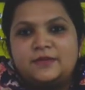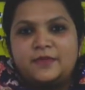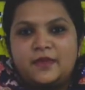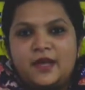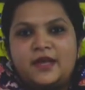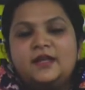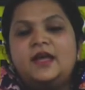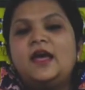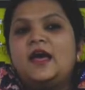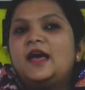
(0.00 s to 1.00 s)

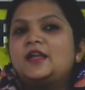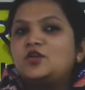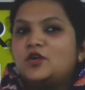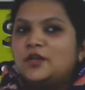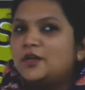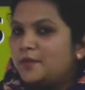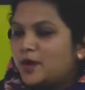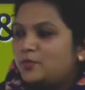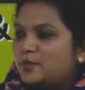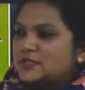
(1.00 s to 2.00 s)
Right? Talking
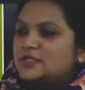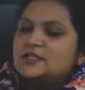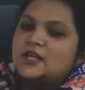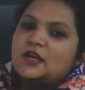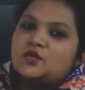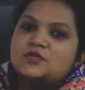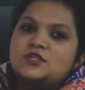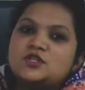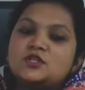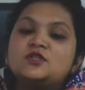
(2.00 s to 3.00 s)
about mergers and
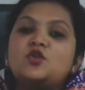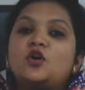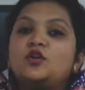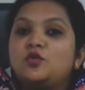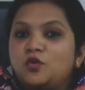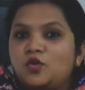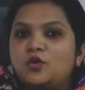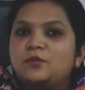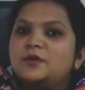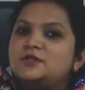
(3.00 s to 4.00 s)
acquisitions on a whole,
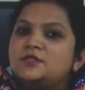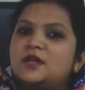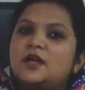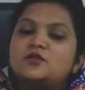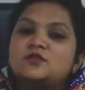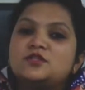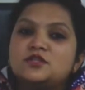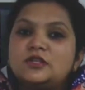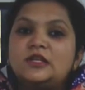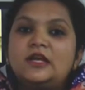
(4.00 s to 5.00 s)
merger and
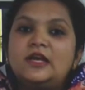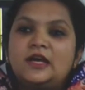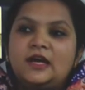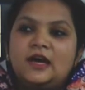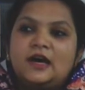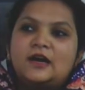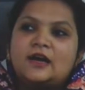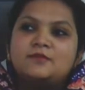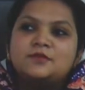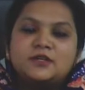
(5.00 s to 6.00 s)
acquisition
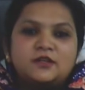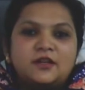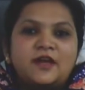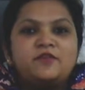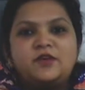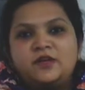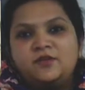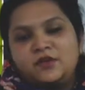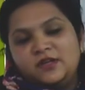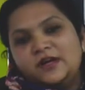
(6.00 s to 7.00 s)
comes under every day
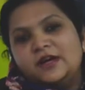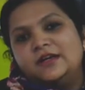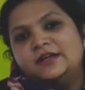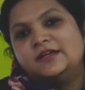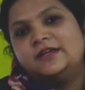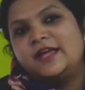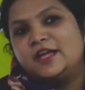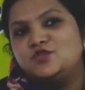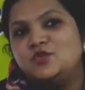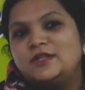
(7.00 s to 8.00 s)
we
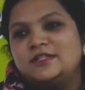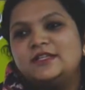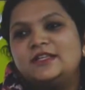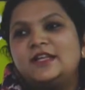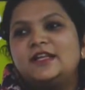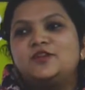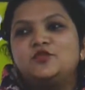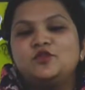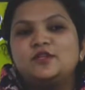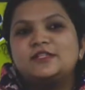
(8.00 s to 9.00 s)
get to listen that
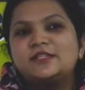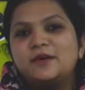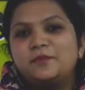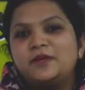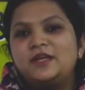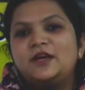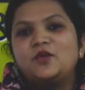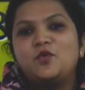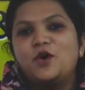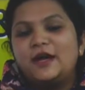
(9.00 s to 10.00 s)
this company
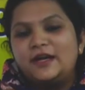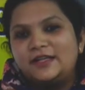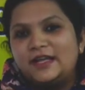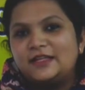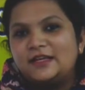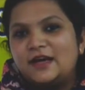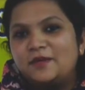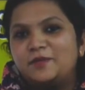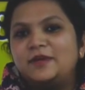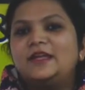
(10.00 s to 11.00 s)
acquired the other
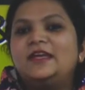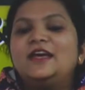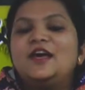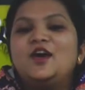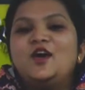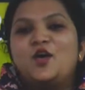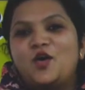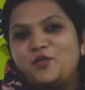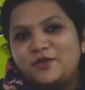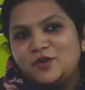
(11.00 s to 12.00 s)
company,
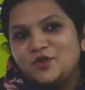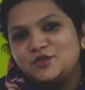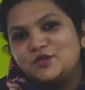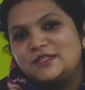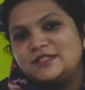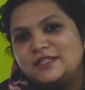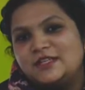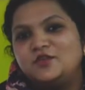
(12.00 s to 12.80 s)
or we got to listen